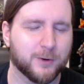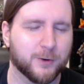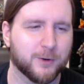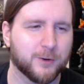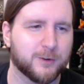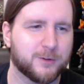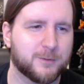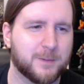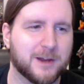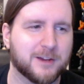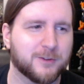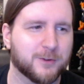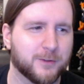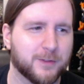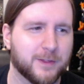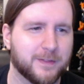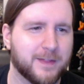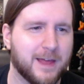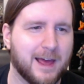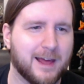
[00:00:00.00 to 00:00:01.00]
or special
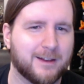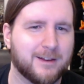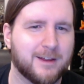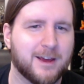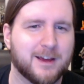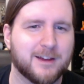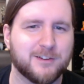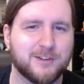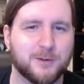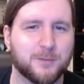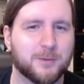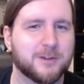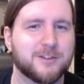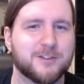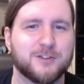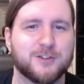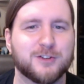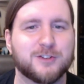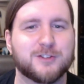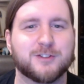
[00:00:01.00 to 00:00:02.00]
than that. She
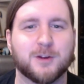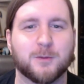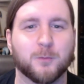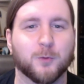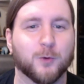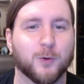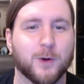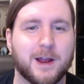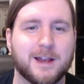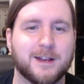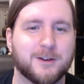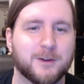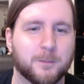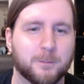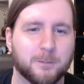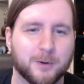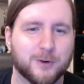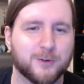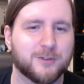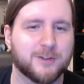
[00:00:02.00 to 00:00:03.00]
wasn't just some
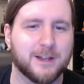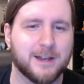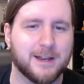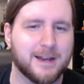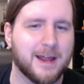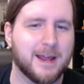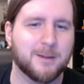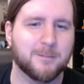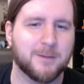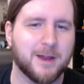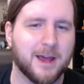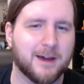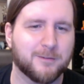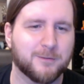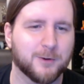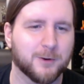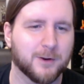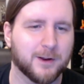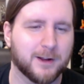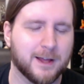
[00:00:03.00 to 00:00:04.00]
random person named
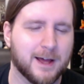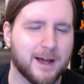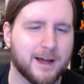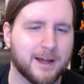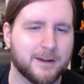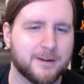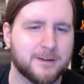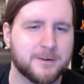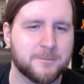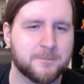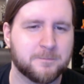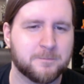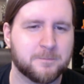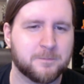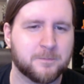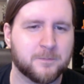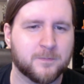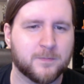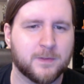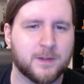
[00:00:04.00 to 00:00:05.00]
after a god.
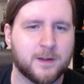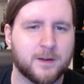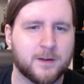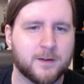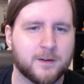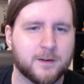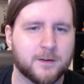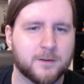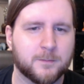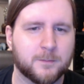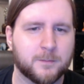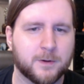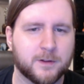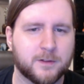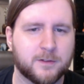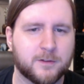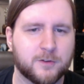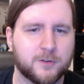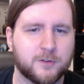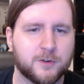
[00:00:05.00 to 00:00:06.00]

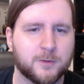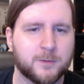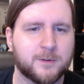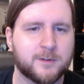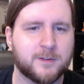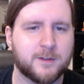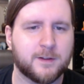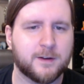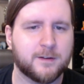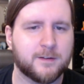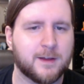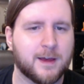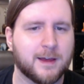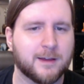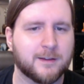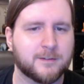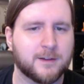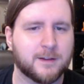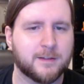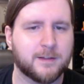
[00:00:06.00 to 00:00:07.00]
But the Shuras that
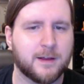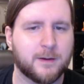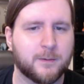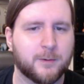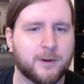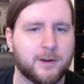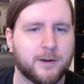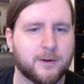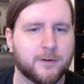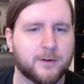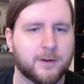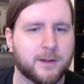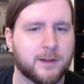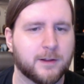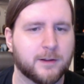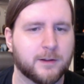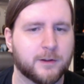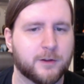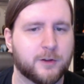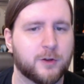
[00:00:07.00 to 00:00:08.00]
attacked said they were here to
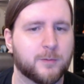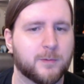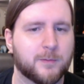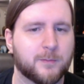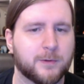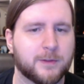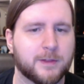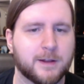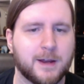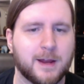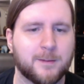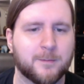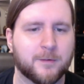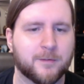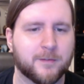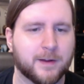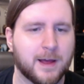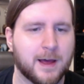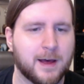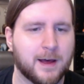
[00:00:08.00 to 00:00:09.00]
kill a human with the name
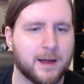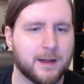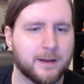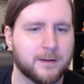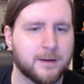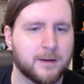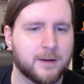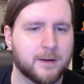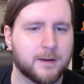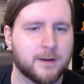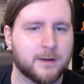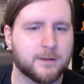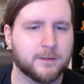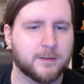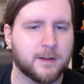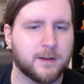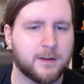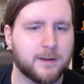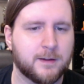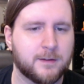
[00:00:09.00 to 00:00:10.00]
of a god.
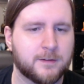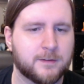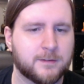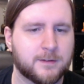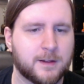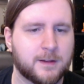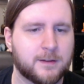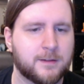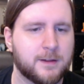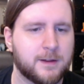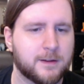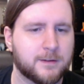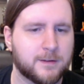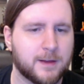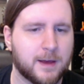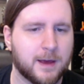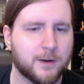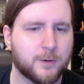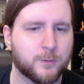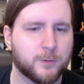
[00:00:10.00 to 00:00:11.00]
They said the
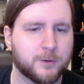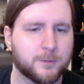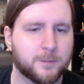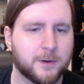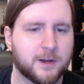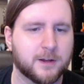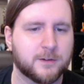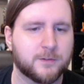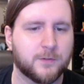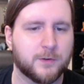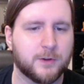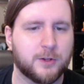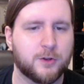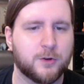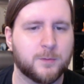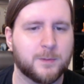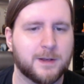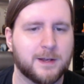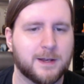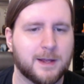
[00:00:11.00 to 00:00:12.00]
attack was because of a
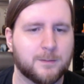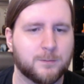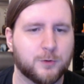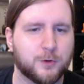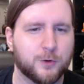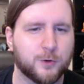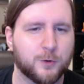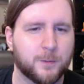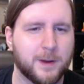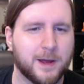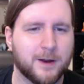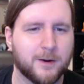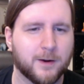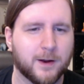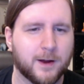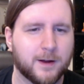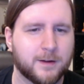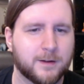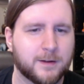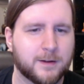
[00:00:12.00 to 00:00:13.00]
human named Kubera.